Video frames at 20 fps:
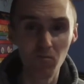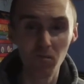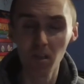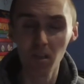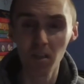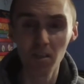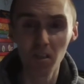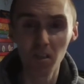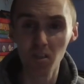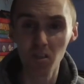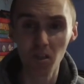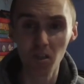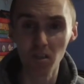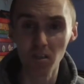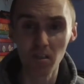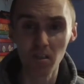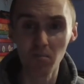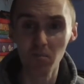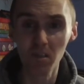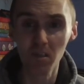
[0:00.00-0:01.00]
really
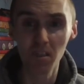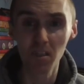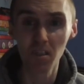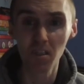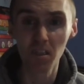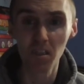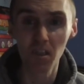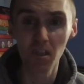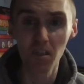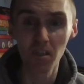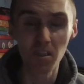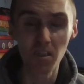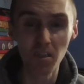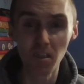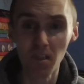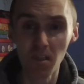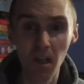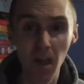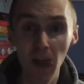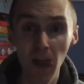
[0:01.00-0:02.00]
disgusted me, to say the least.
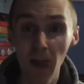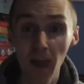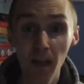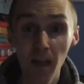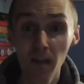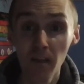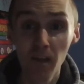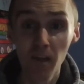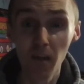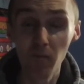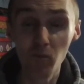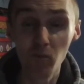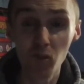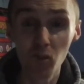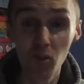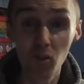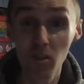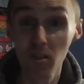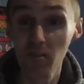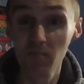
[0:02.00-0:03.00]
And it was
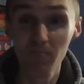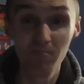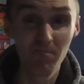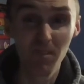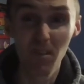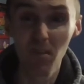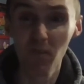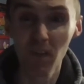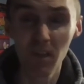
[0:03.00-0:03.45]
just, you